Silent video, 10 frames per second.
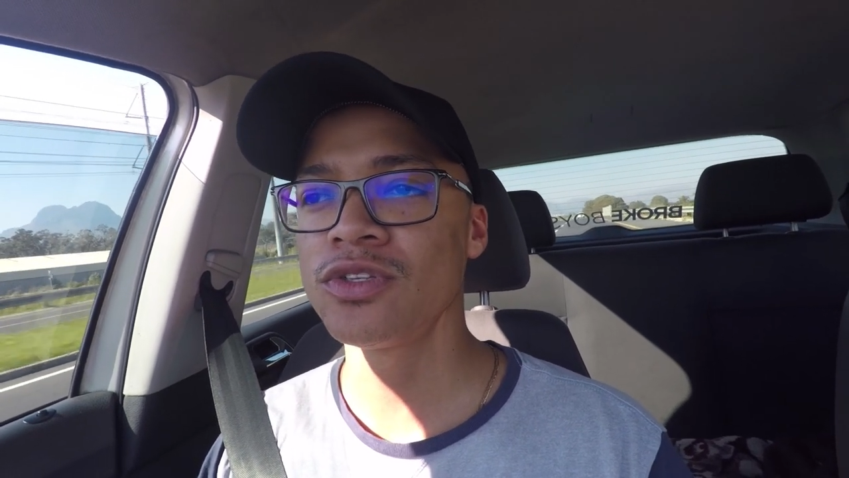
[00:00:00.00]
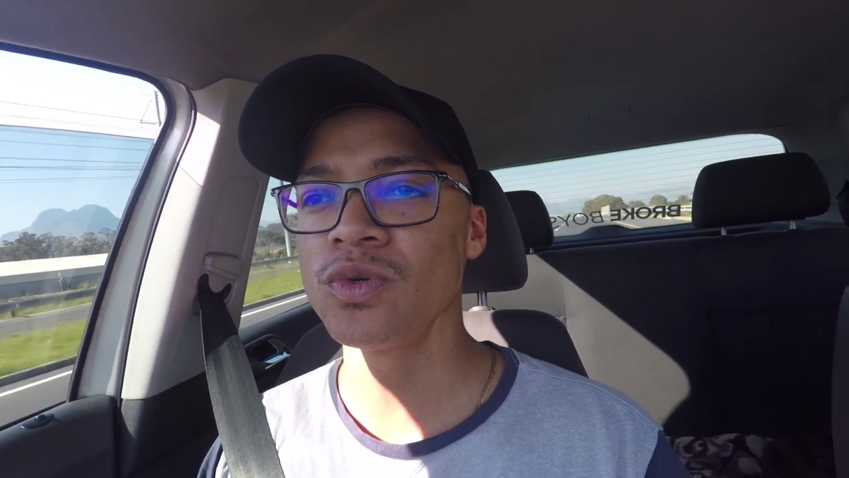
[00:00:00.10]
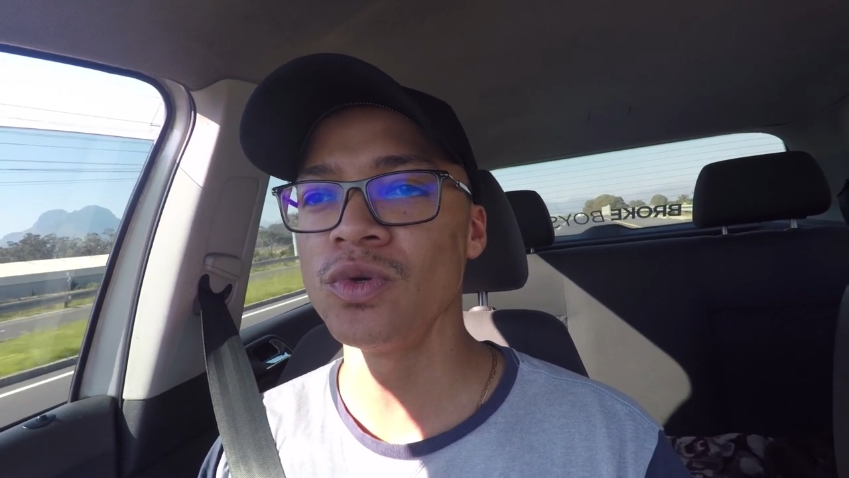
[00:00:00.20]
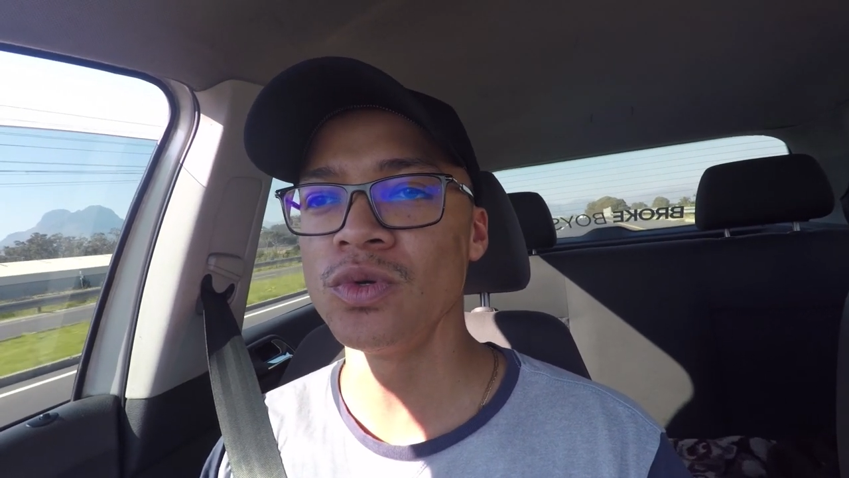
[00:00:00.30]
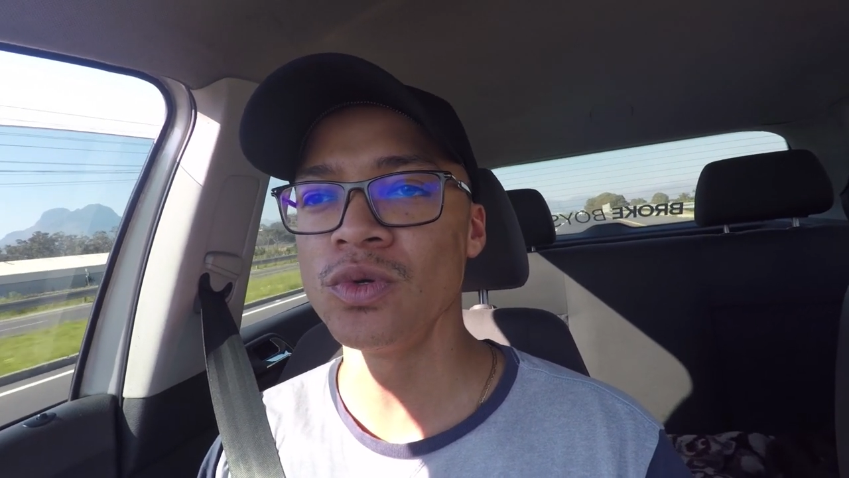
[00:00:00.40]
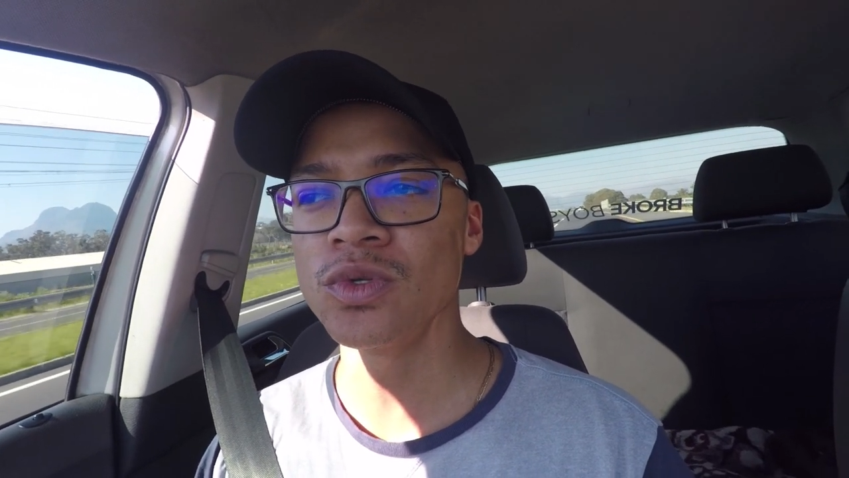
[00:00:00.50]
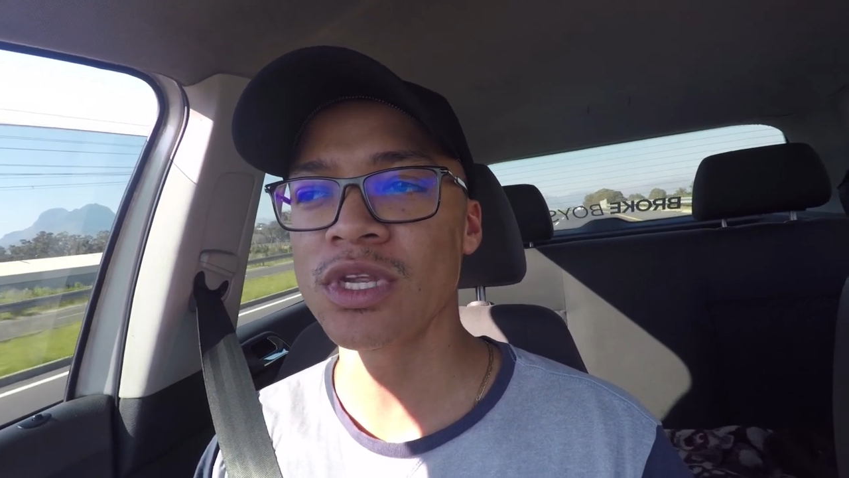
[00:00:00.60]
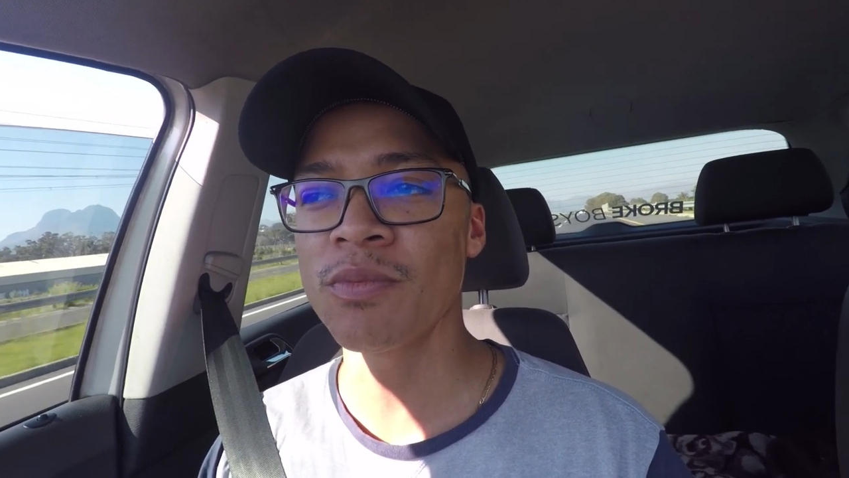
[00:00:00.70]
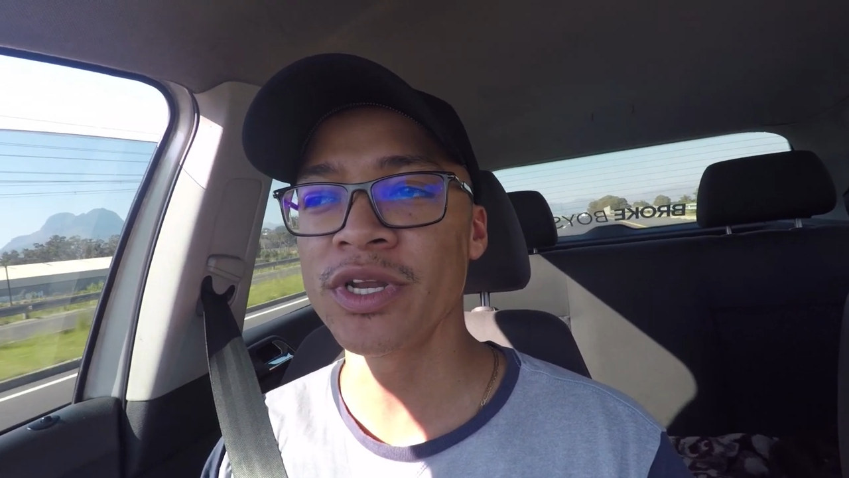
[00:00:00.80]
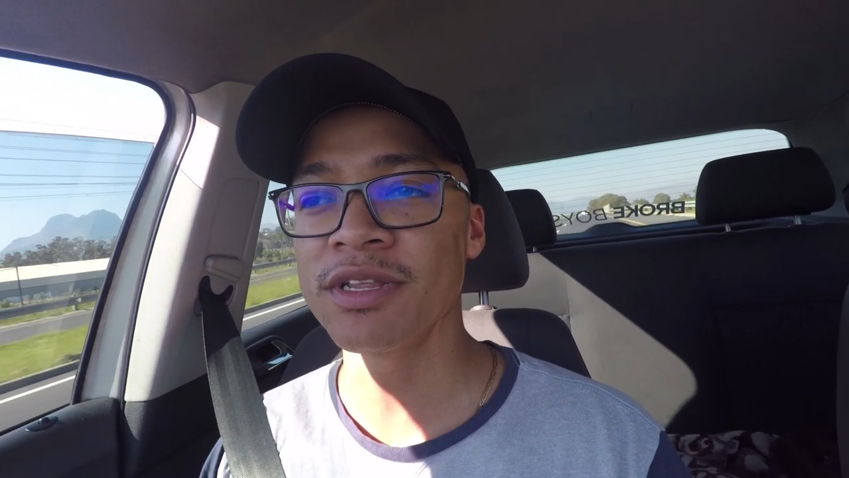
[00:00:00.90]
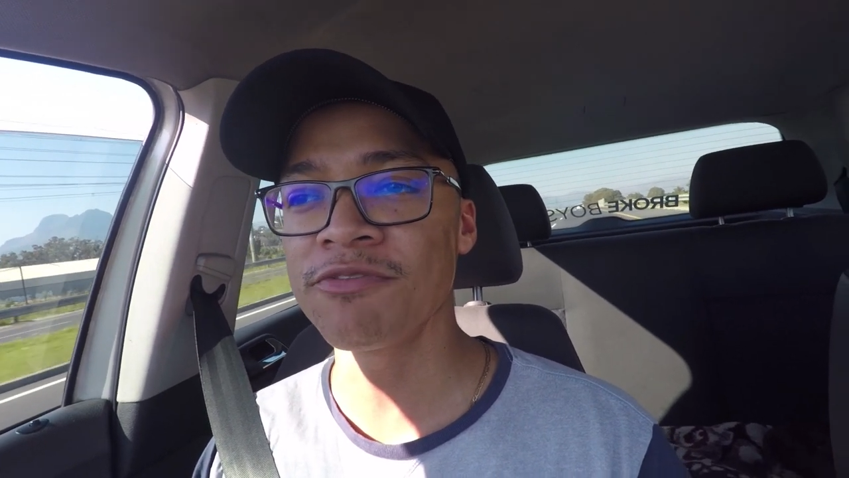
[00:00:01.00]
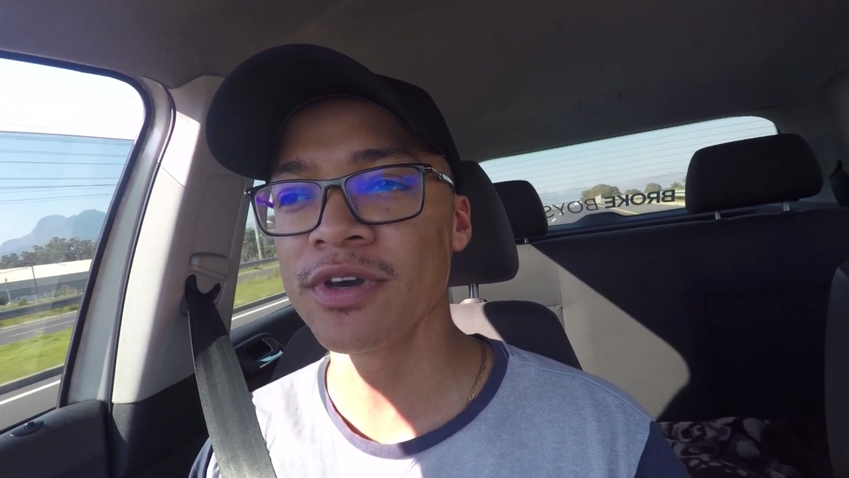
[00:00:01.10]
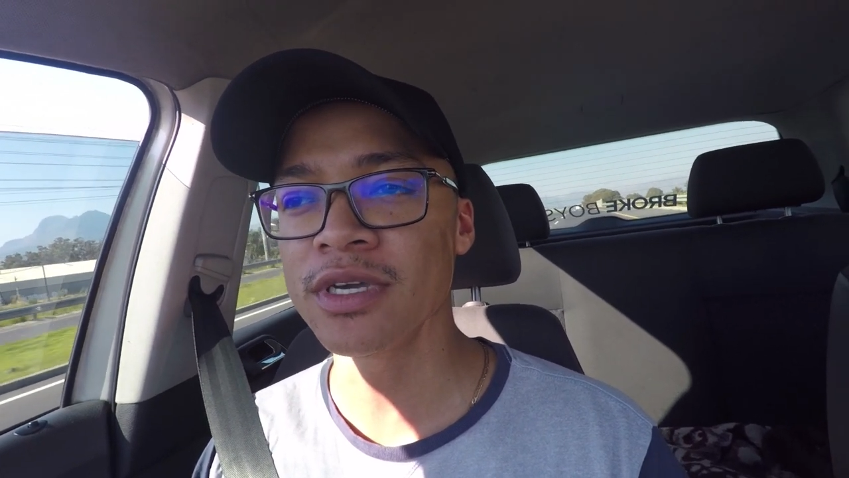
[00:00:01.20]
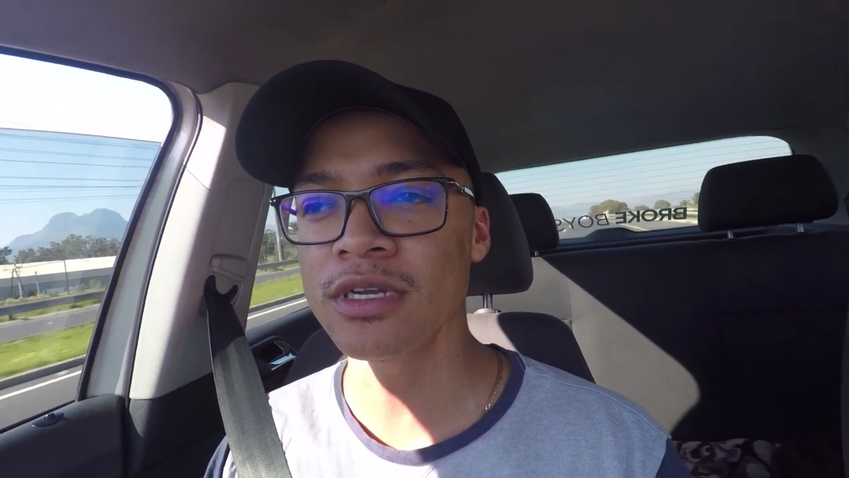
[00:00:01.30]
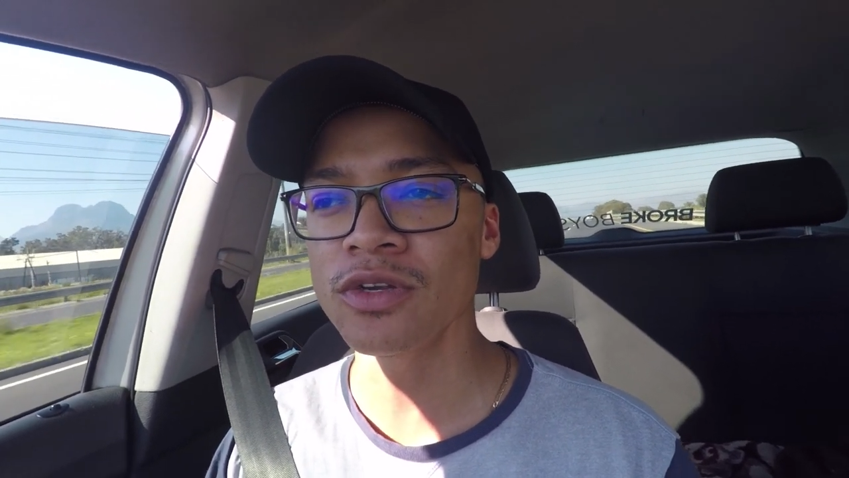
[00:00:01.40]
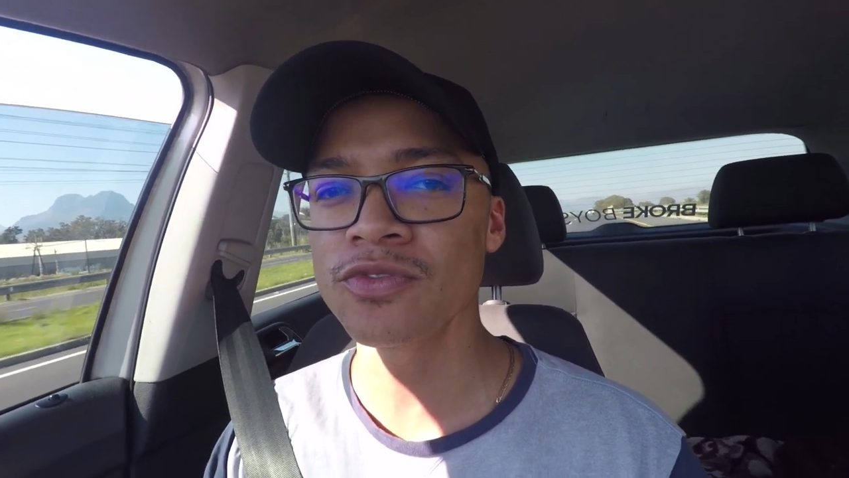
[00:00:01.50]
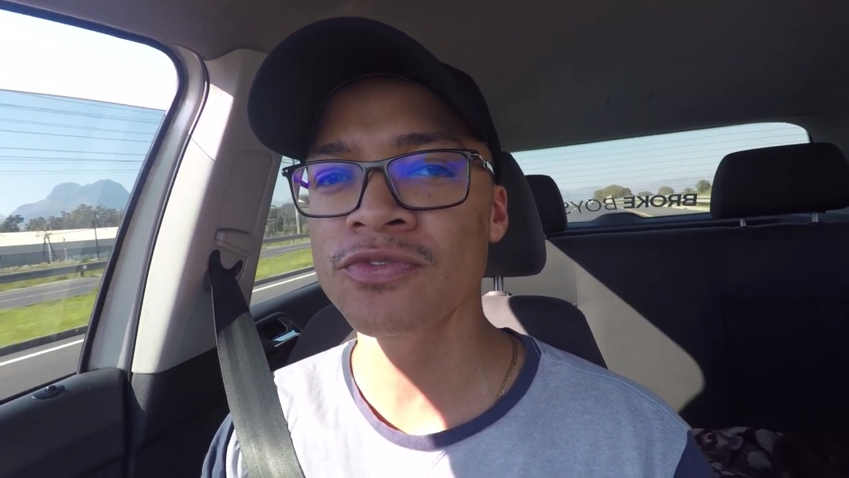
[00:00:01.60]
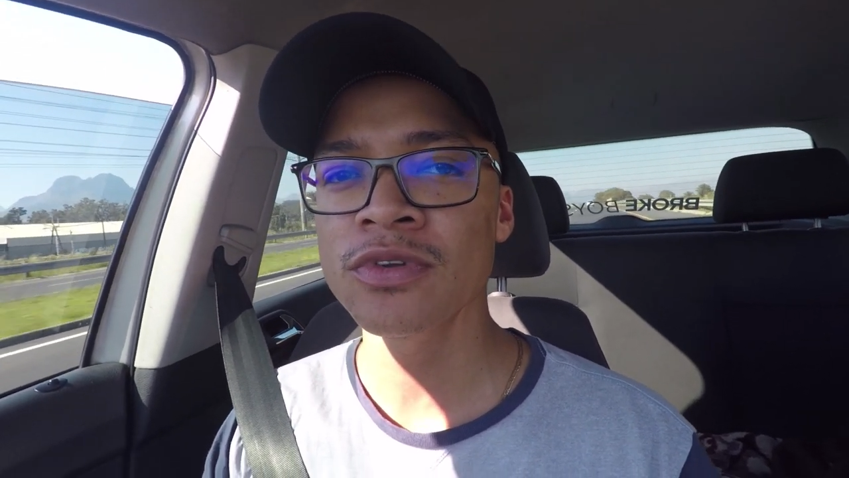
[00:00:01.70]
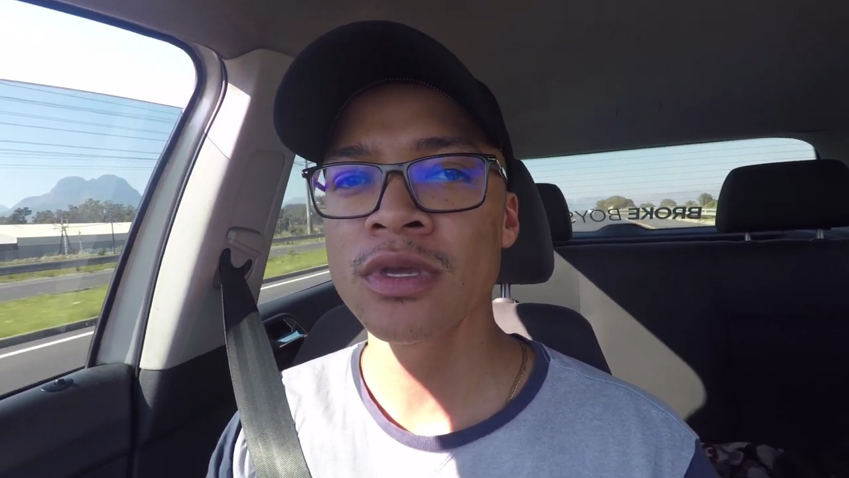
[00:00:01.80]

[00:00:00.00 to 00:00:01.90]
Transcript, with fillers: to someone in Firthrow